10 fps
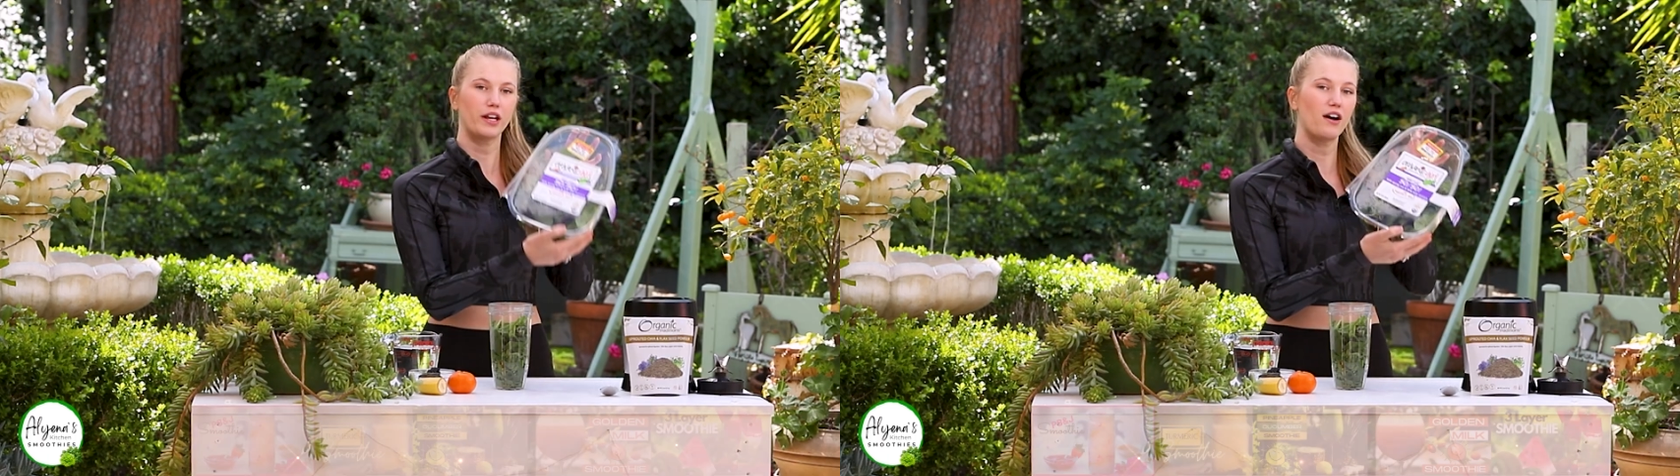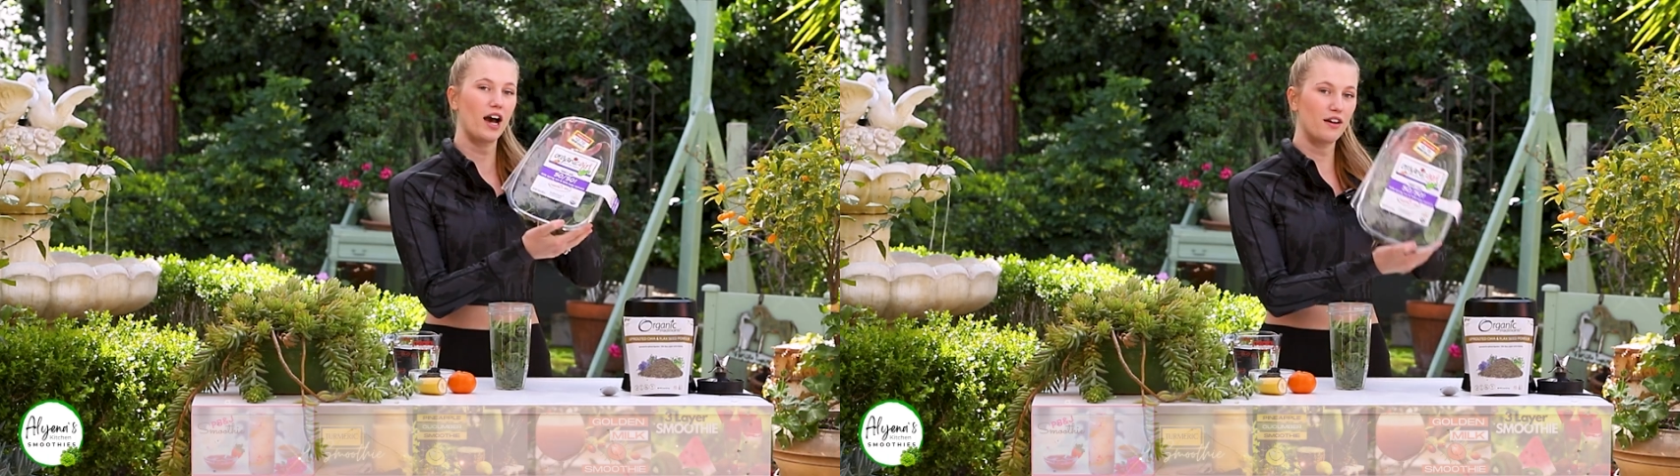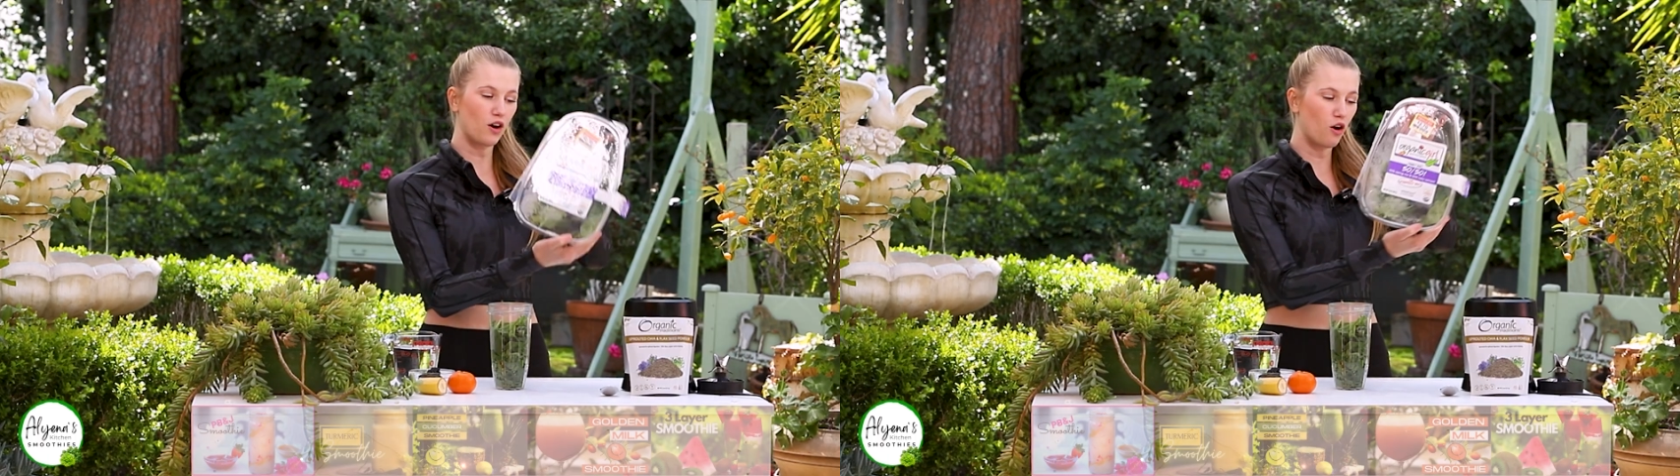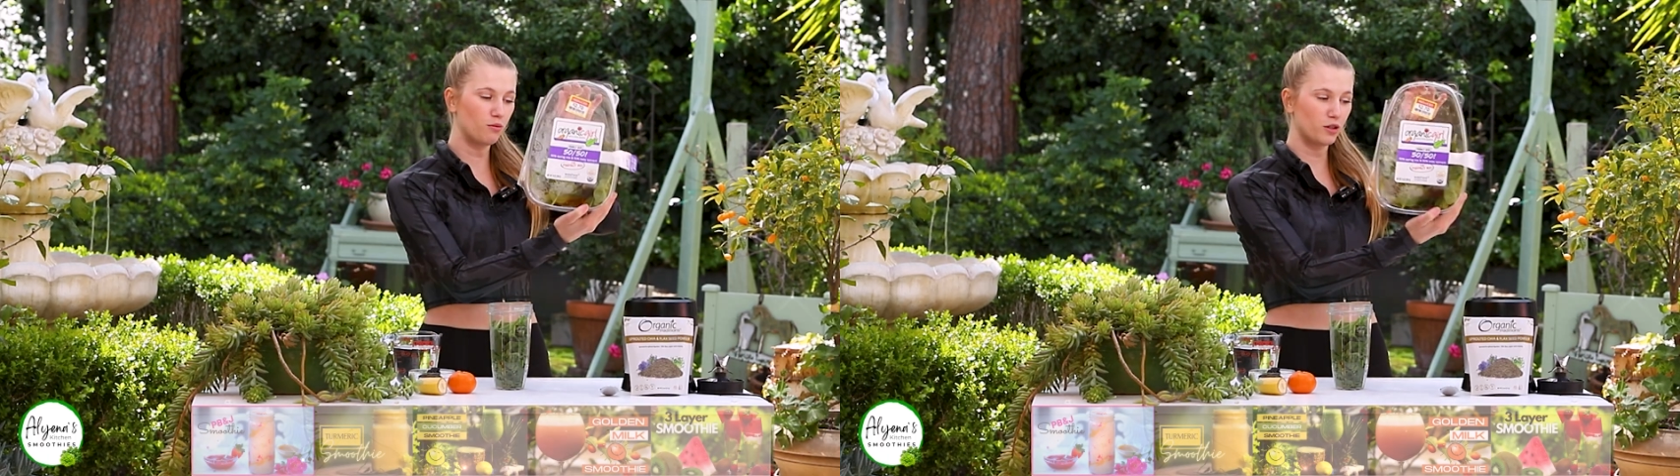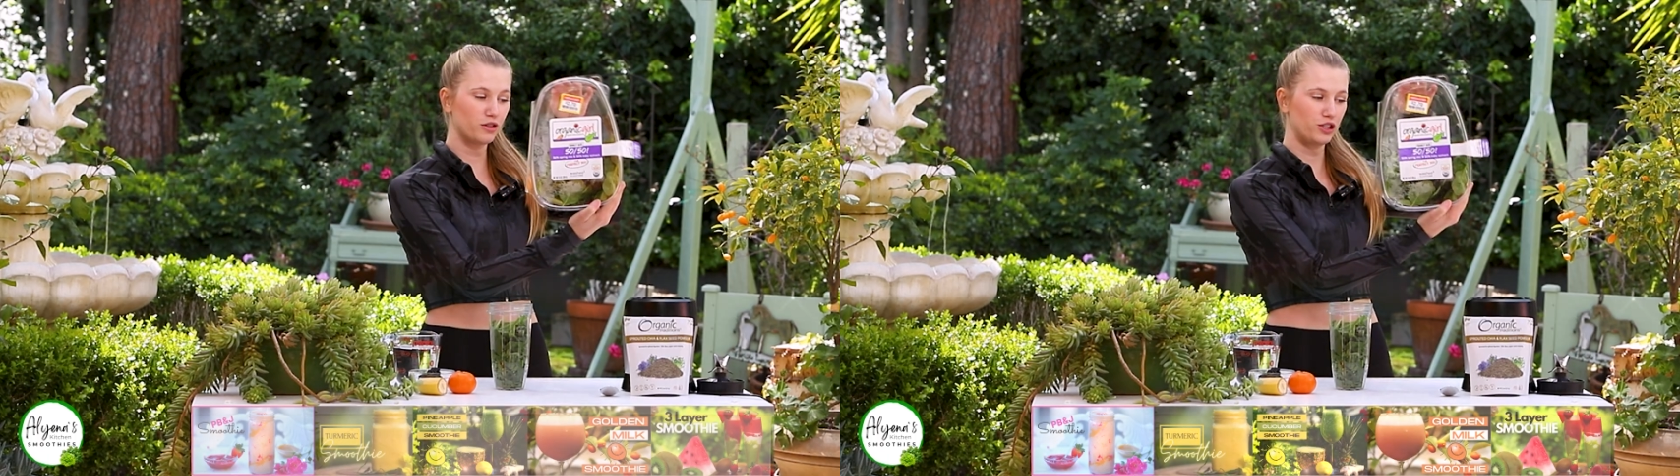now I've
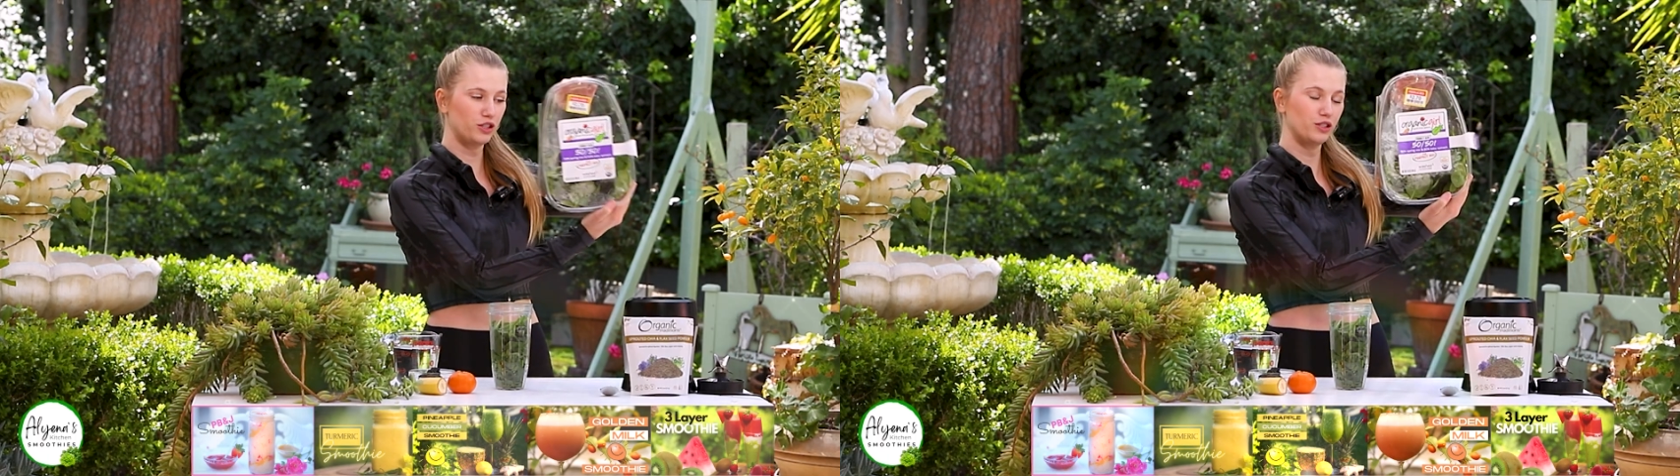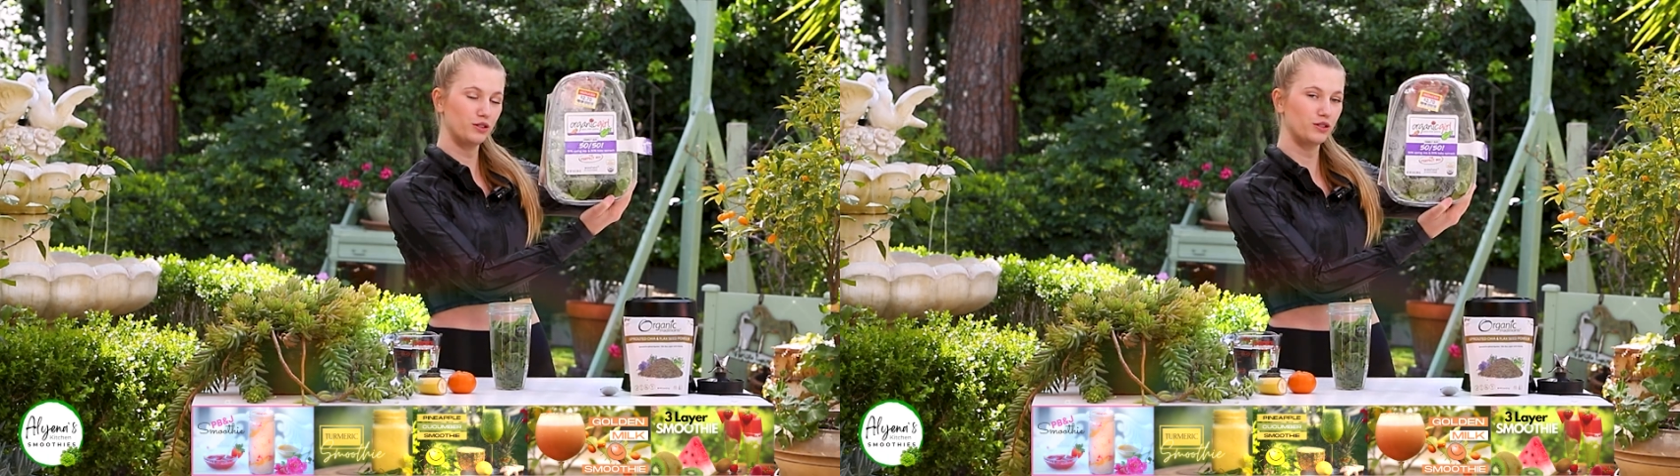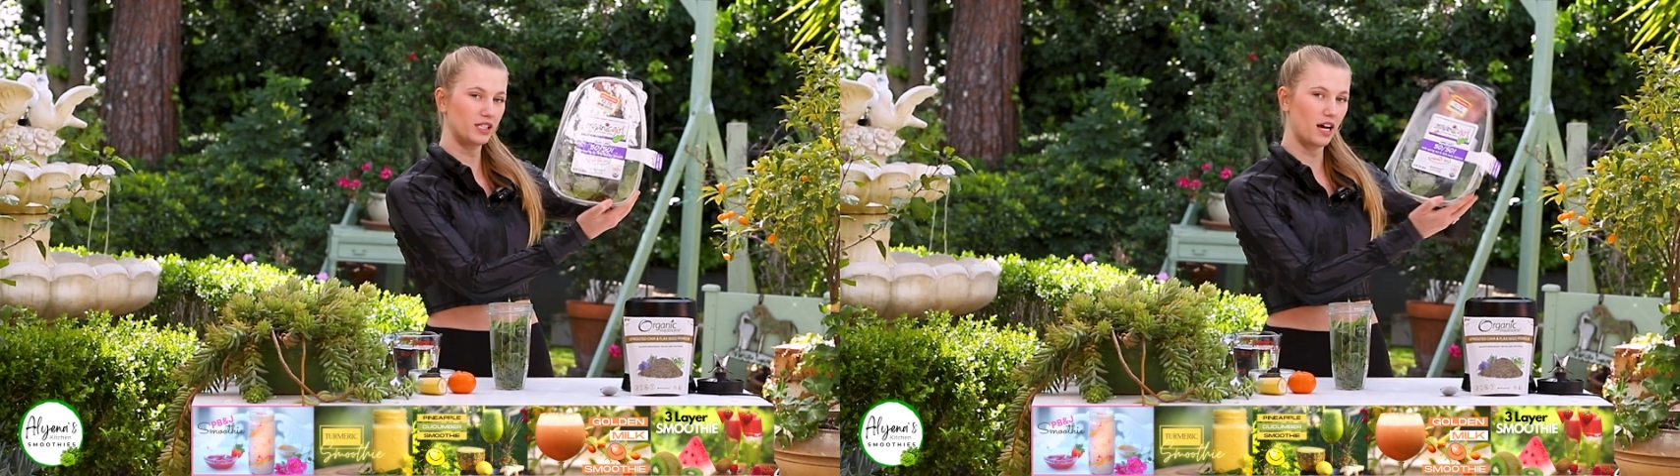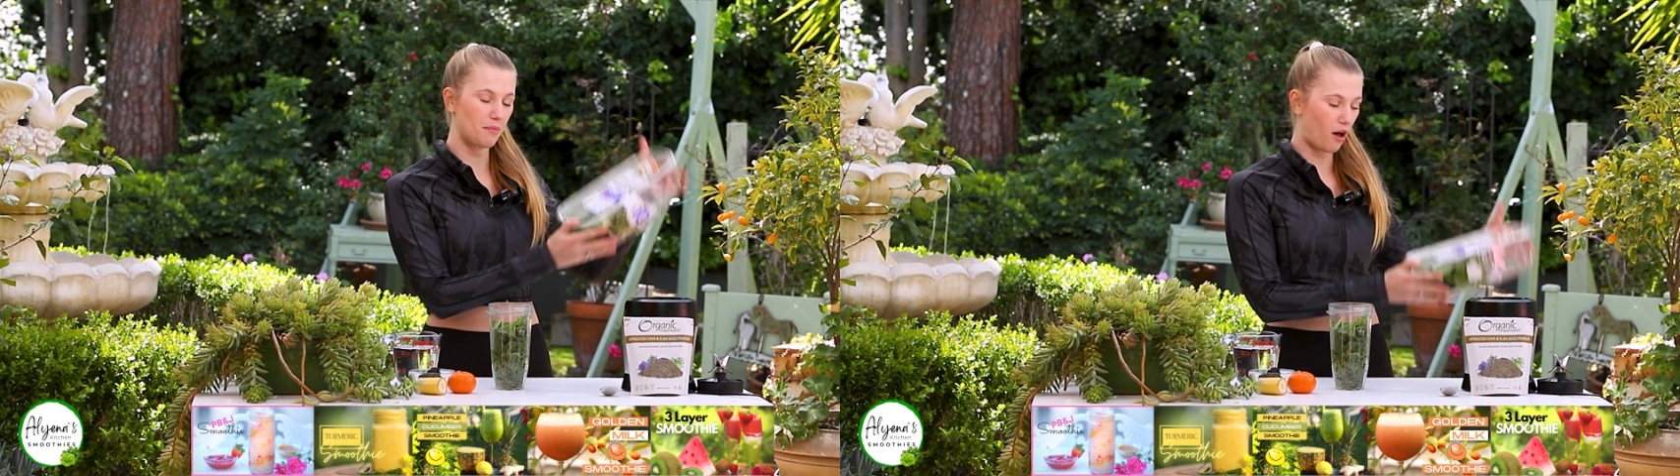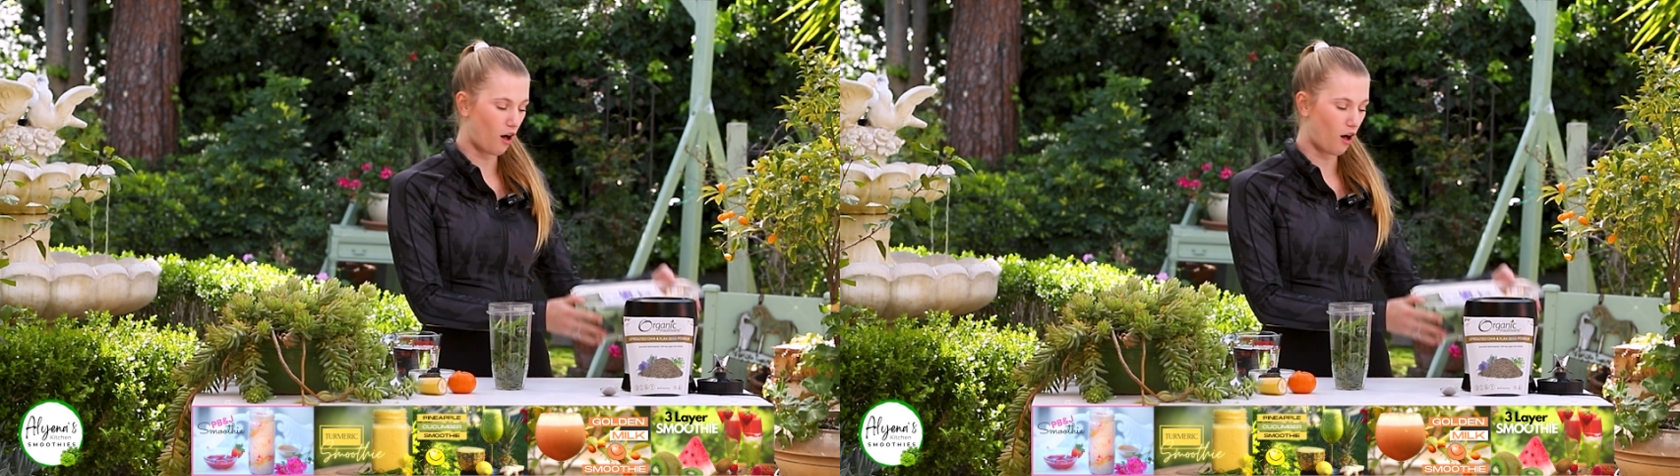almost used up